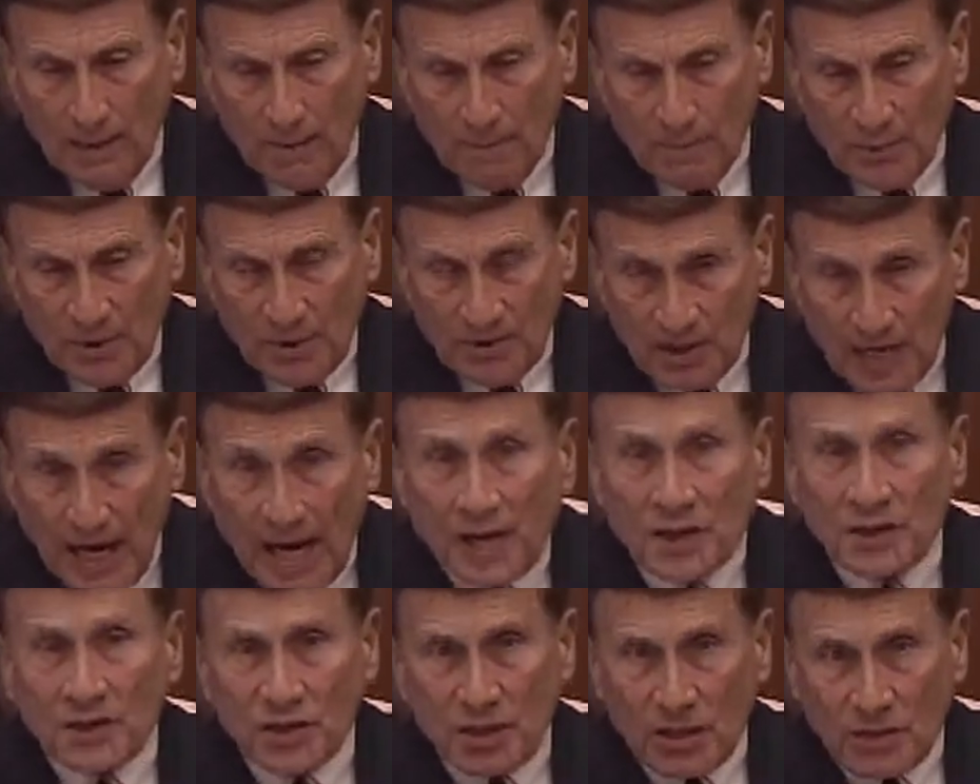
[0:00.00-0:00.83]

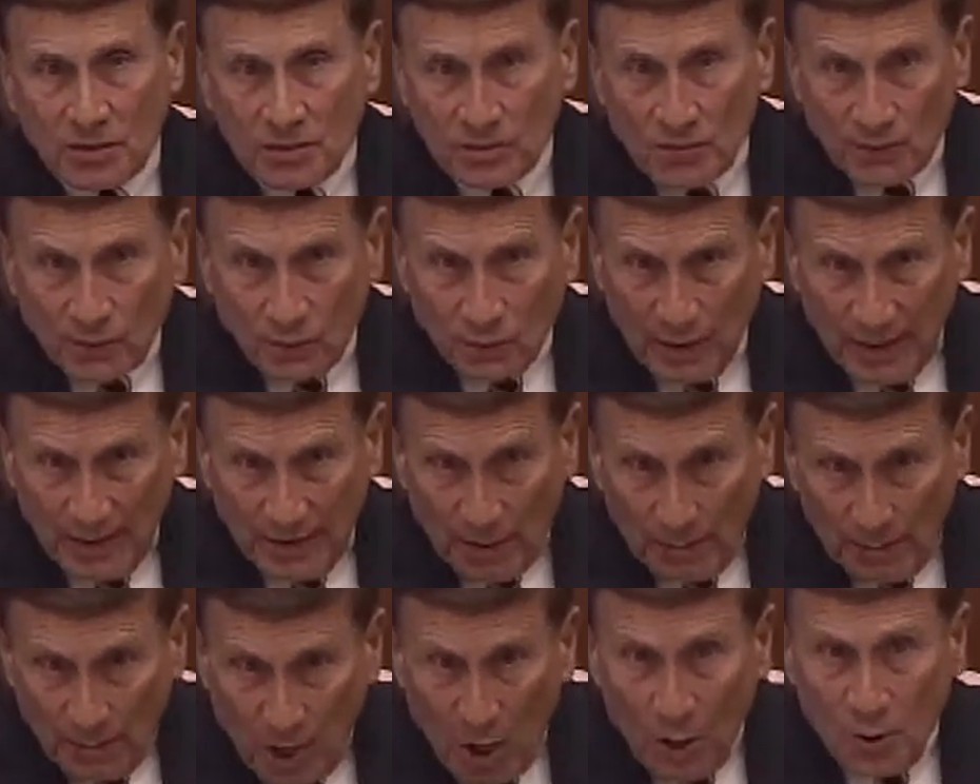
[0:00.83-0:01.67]
protections with a
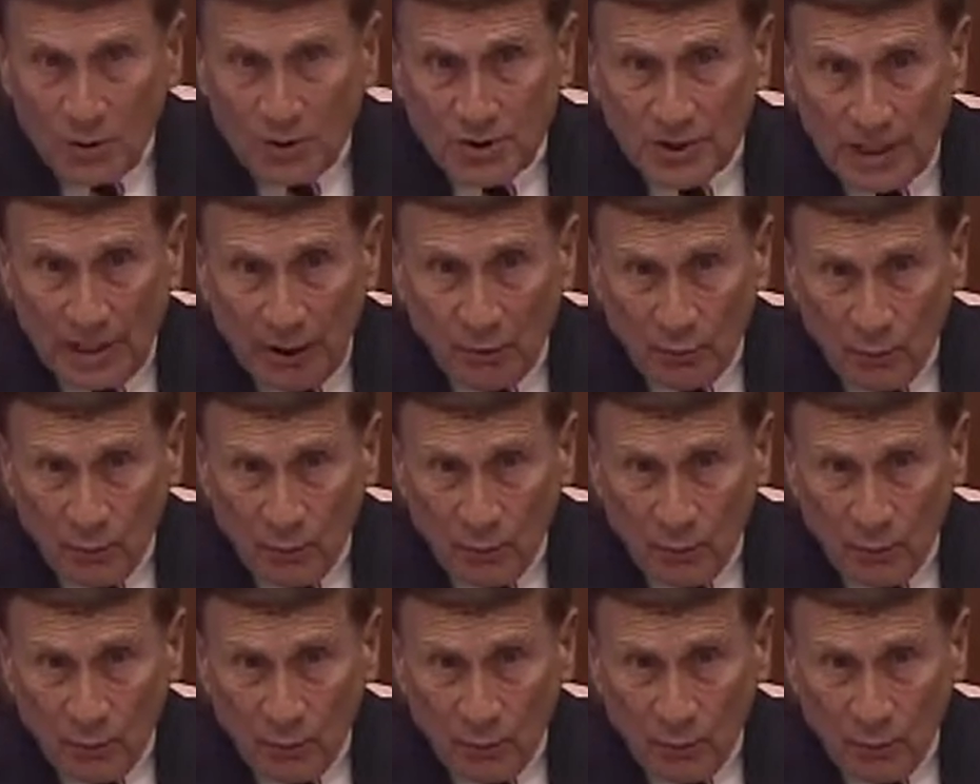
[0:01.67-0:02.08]
post at